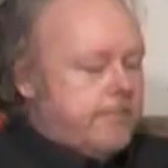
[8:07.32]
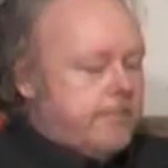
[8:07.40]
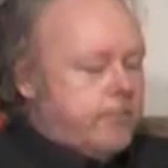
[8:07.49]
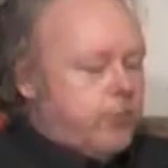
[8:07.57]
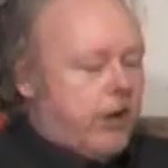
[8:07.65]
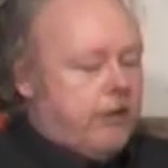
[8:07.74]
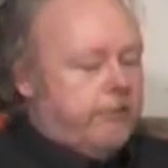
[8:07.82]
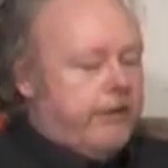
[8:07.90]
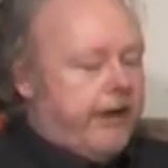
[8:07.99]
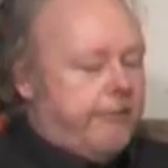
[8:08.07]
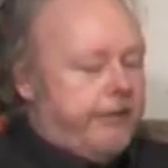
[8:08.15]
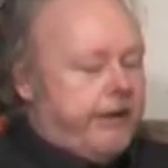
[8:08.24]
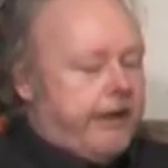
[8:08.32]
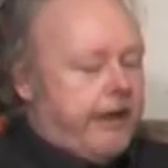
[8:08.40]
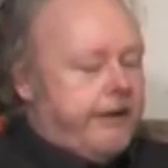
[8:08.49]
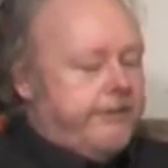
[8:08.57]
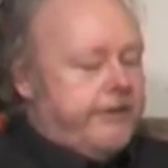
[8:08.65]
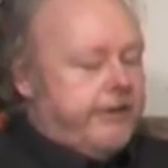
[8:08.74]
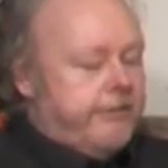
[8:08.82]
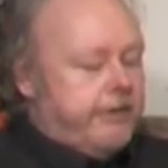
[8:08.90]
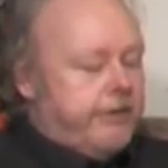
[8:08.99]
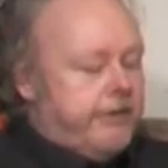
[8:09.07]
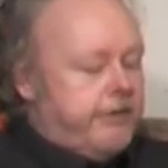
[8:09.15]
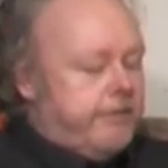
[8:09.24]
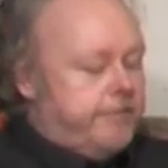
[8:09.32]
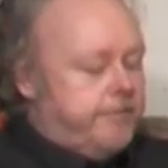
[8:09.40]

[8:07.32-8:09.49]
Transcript: Well, when I was a lad, there were